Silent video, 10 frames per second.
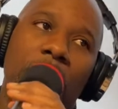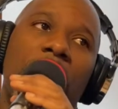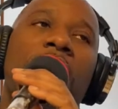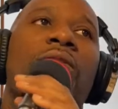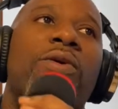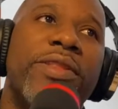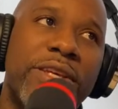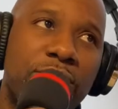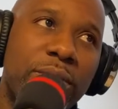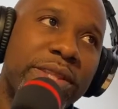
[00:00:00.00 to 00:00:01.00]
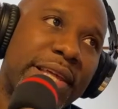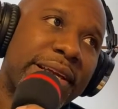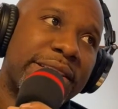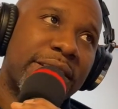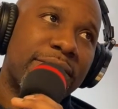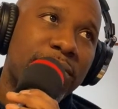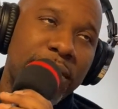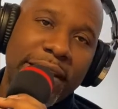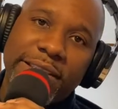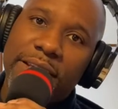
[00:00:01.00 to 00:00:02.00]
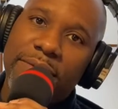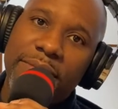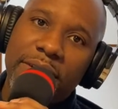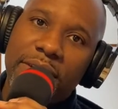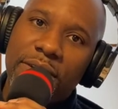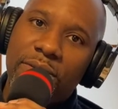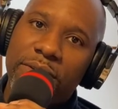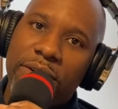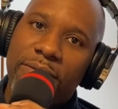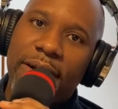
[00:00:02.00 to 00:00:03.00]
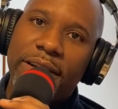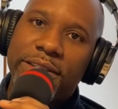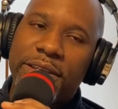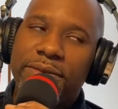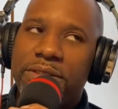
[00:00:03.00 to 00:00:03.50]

on this one thing that's gonna be on the horizon here